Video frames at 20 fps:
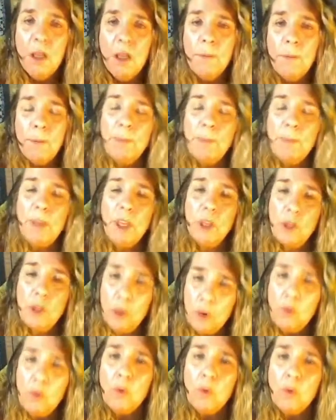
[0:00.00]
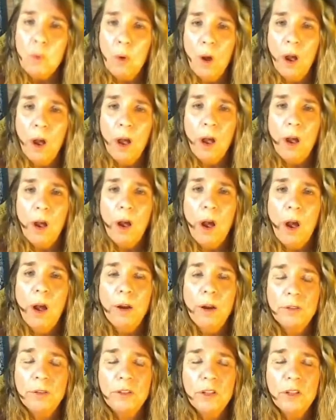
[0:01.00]
Maybe you
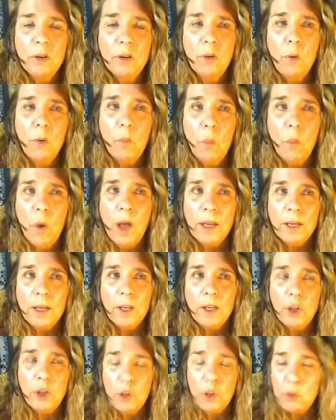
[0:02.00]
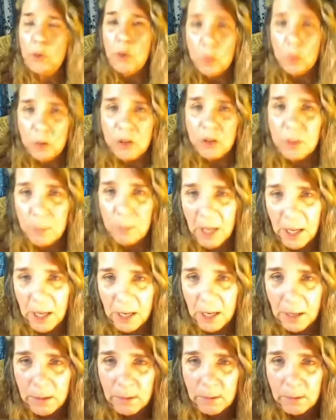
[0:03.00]
aren't what you used to be.